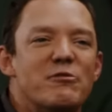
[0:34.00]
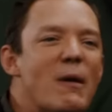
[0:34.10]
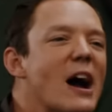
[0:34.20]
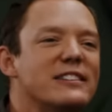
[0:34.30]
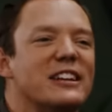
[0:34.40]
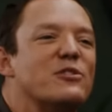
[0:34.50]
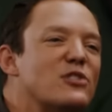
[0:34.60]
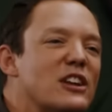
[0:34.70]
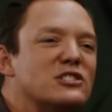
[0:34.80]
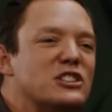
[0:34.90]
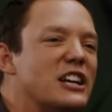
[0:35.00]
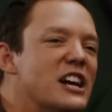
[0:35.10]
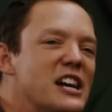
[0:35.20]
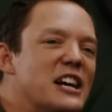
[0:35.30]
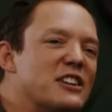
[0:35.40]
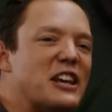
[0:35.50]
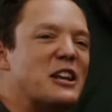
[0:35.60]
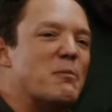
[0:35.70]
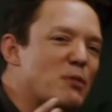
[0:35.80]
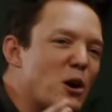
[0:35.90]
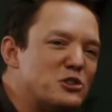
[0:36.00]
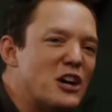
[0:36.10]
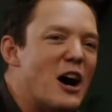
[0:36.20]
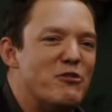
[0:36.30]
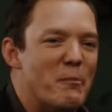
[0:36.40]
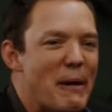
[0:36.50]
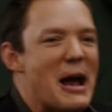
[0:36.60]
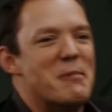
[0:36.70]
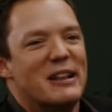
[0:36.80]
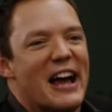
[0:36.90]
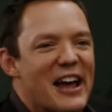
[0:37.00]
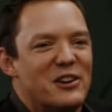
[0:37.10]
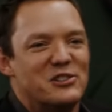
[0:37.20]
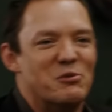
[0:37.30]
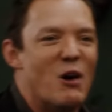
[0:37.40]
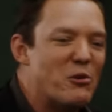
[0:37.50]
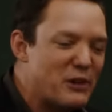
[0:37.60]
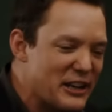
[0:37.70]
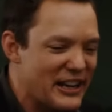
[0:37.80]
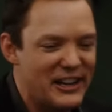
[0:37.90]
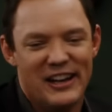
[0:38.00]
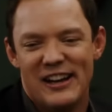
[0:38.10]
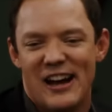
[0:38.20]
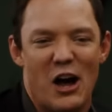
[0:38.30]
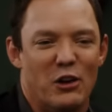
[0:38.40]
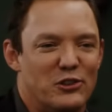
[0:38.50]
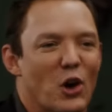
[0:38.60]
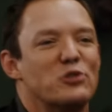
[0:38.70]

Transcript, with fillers: life, my idea of synergy is getting a blowjob from Pamela Anderson while reading uh,